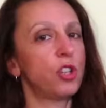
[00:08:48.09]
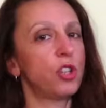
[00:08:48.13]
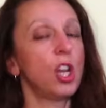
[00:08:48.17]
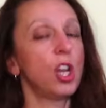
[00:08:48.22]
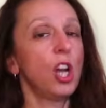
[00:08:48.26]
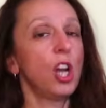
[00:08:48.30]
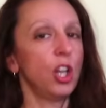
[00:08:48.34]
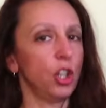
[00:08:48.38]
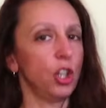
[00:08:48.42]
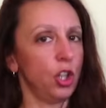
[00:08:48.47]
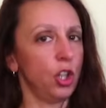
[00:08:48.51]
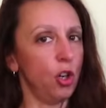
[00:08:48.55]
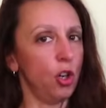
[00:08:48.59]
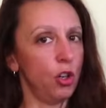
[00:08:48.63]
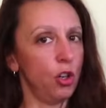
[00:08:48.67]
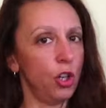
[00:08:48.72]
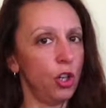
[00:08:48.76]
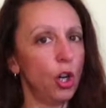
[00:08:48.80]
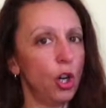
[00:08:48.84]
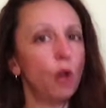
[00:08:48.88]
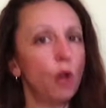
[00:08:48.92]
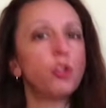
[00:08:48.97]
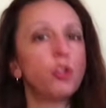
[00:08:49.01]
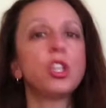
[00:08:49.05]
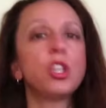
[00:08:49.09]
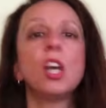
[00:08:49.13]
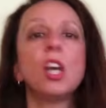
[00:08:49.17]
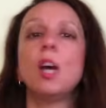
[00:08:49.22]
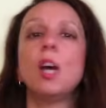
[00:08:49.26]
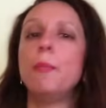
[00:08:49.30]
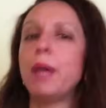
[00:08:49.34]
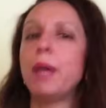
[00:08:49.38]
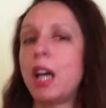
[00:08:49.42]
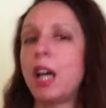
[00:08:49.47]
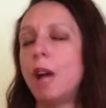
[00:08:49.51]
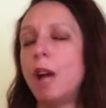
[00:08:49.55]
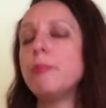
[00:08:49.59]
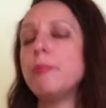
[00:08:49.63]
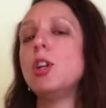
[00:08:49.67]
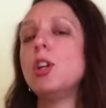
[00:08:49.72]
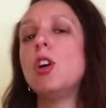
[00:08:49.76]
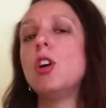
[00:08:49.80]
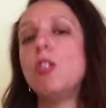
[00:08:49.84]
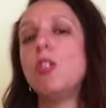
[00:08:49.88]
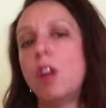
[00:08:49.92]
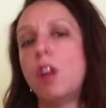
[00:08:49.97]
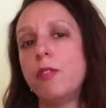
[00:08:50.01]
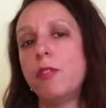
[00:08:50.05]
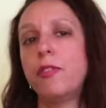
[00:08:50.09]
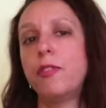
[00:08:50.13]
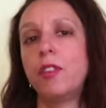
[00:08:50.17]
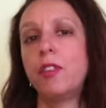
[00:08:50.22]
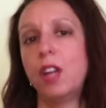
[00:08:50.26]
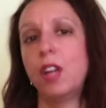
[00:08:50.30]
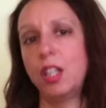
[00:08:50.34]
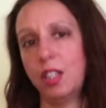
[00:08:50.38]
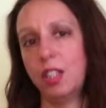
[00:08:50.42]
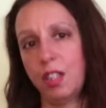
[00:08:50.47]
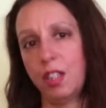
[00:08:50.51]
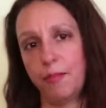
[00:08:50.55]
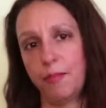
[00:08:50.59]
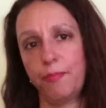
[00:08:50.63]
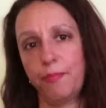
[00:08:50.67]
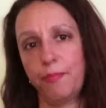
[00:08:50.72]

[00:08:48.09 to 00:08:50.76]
Your notes become your reference.